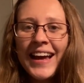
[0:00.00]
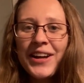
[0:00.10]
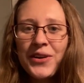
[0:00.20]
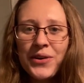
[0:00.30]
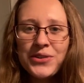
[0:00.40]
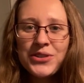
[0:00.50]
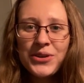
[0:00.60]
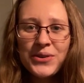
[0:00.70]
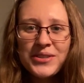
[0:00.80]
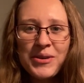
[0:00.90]
and
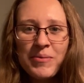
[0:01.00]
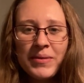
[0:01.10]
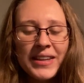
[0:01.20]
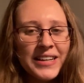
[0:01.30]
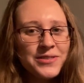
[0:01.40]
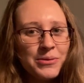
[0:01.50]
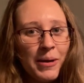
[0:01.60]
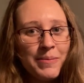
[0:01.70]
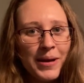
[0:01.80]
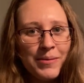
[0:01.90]
also some things for my
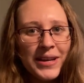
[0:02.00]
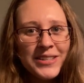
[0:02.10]
baby.